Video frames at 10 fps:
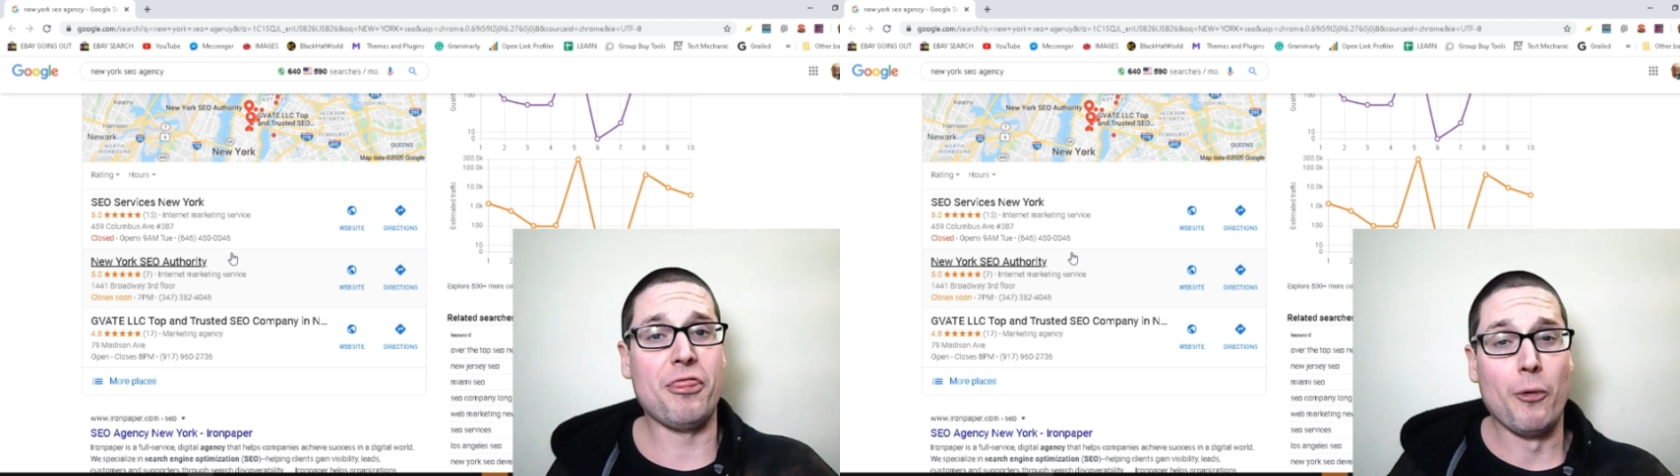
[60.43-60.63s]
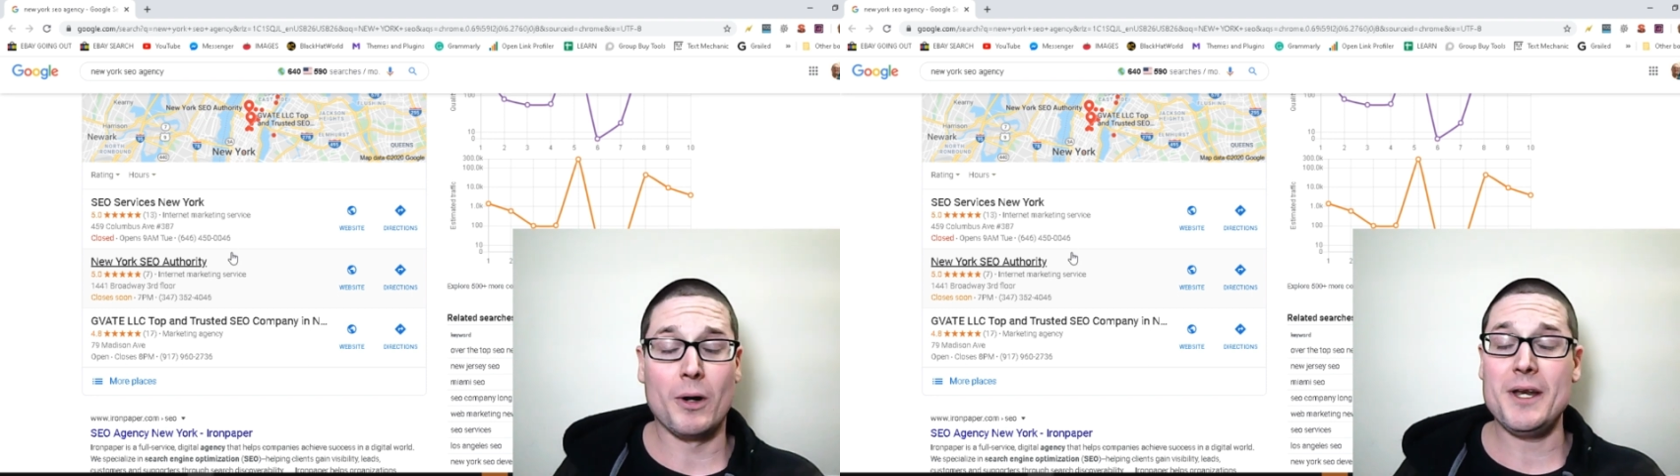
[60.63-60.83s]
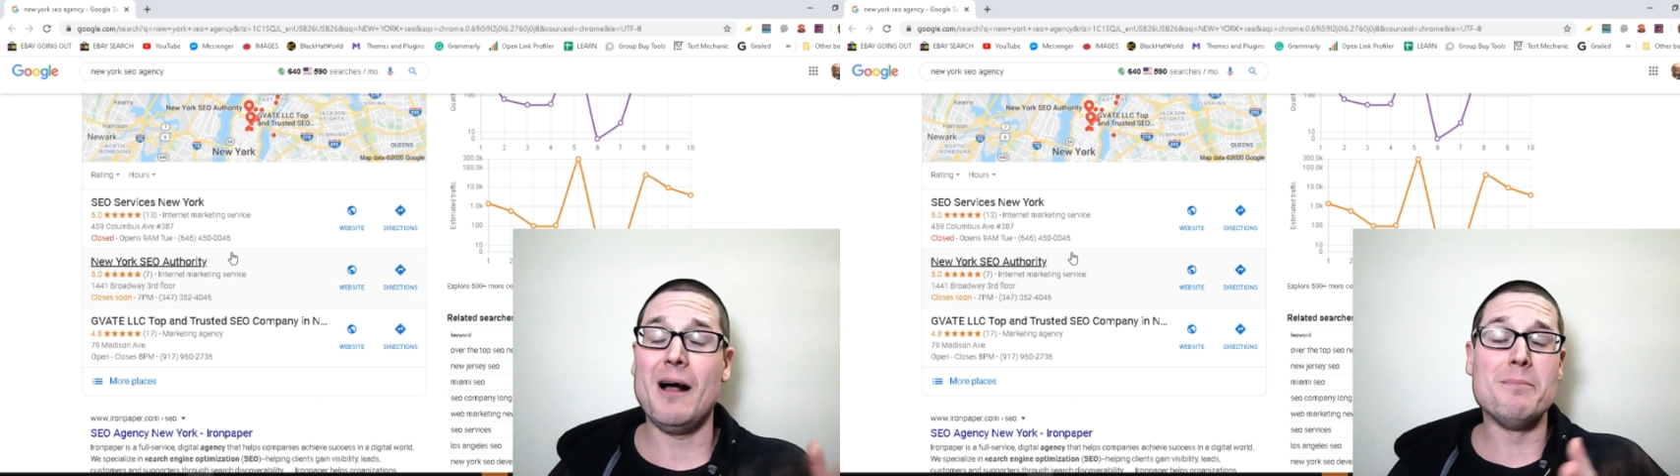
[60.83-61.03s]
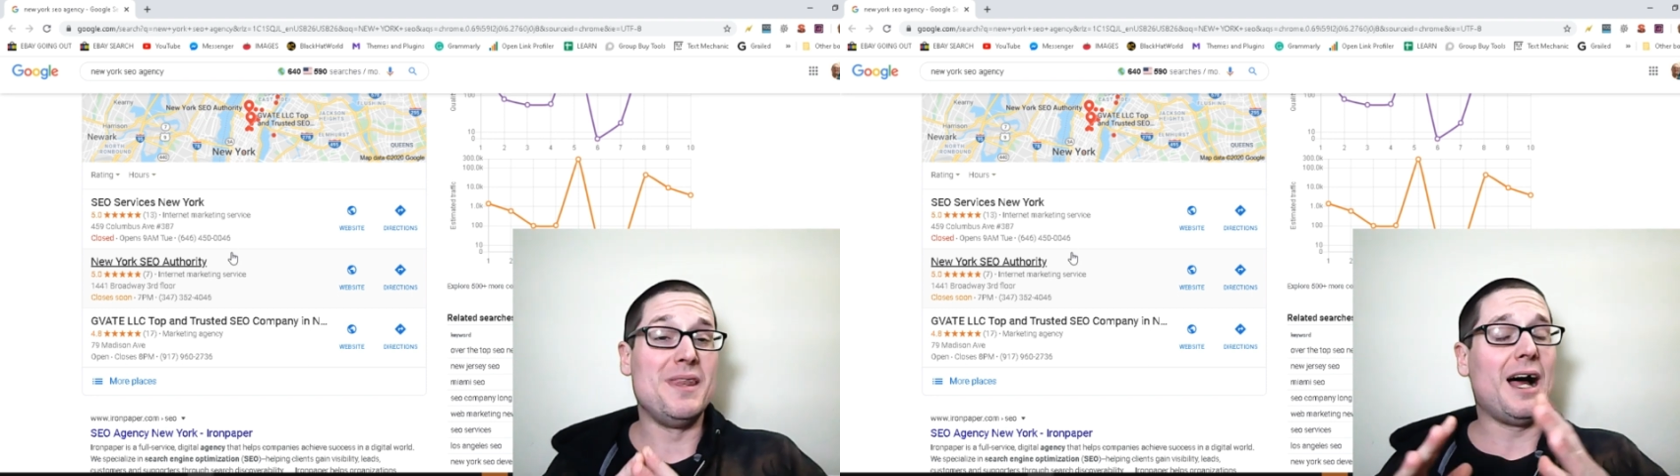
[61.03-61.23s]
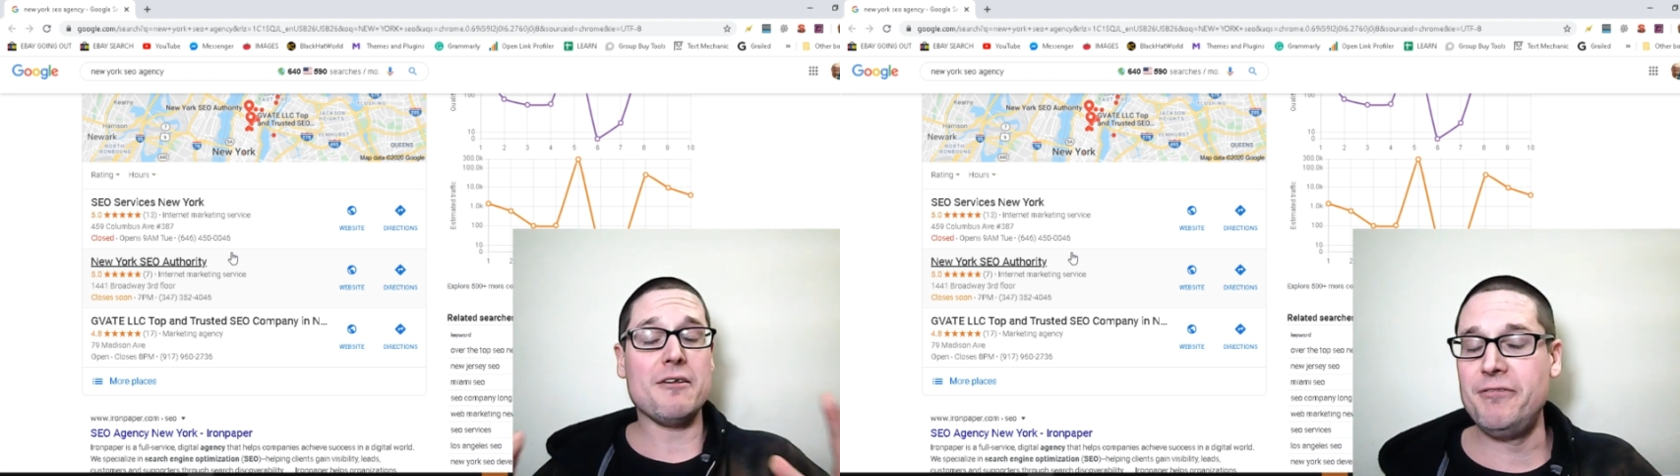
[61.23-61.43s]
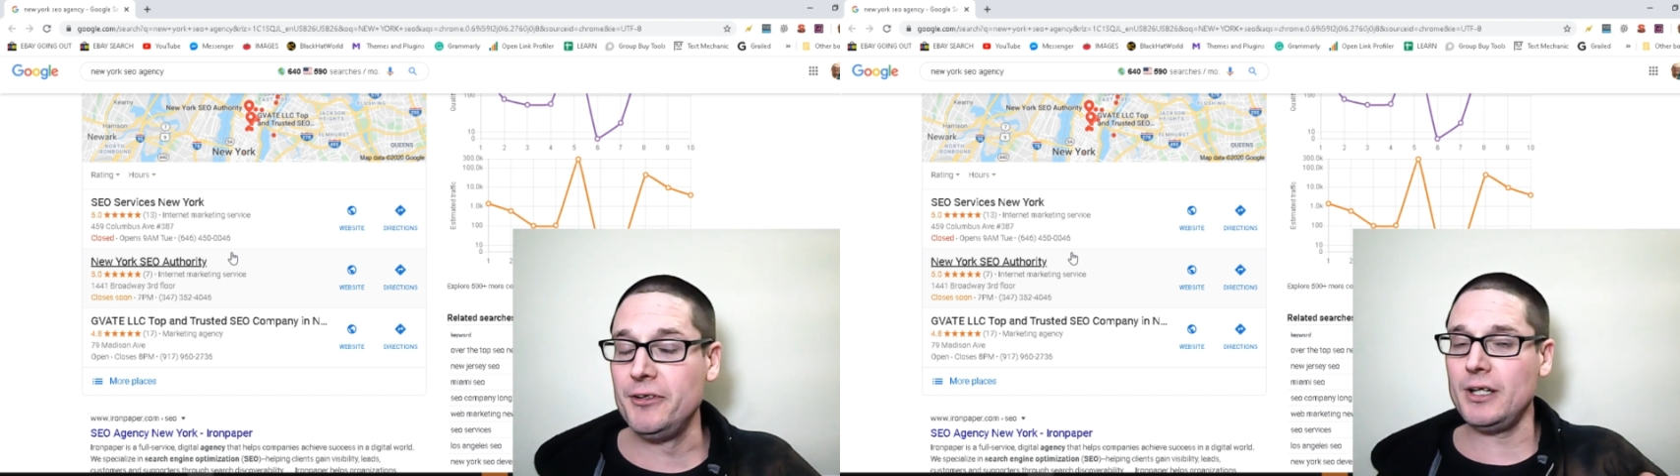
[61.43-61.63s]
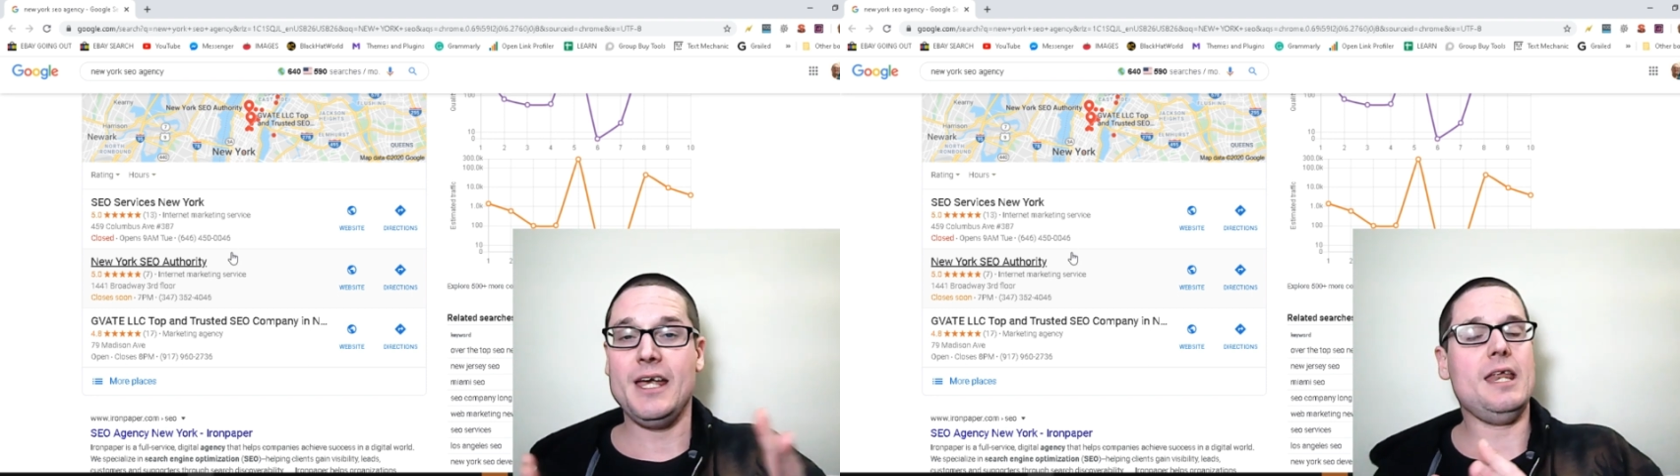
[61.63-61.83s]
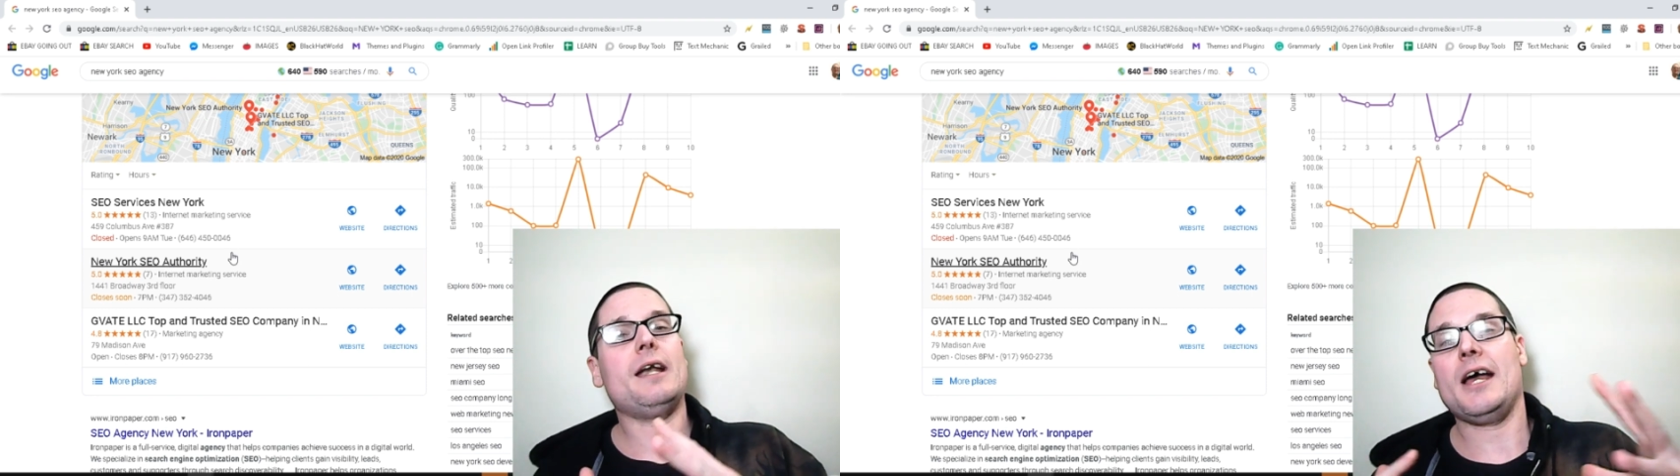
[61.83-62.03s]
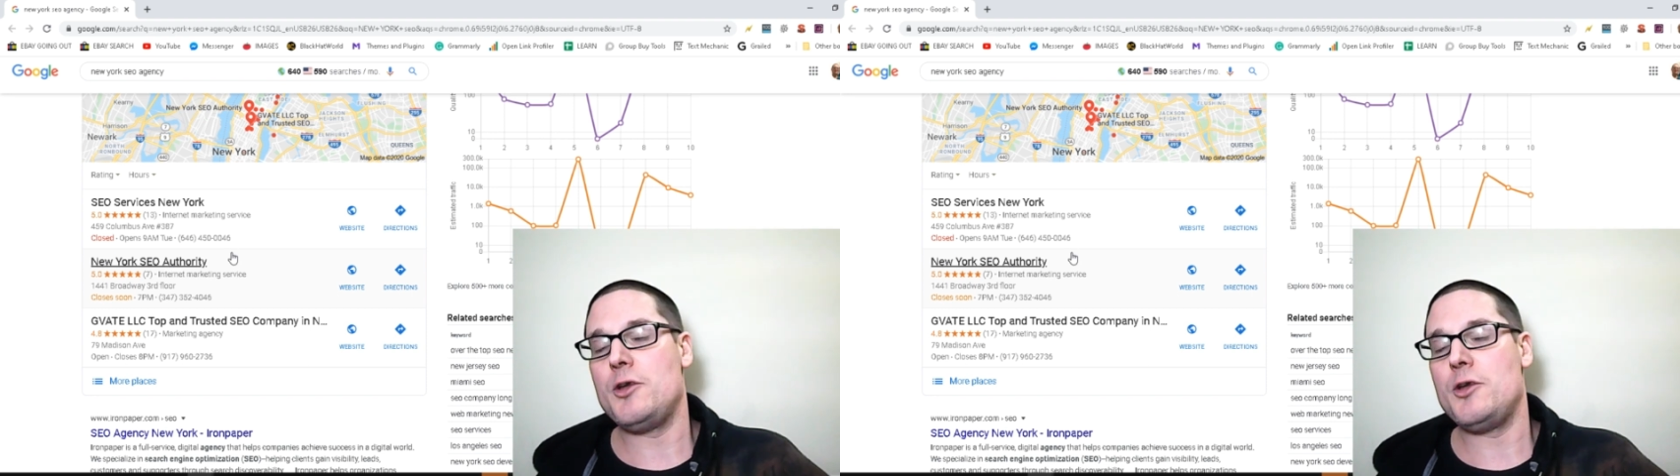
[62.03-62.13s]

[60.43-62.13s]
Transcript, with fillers: Authority. I'm not affiliated.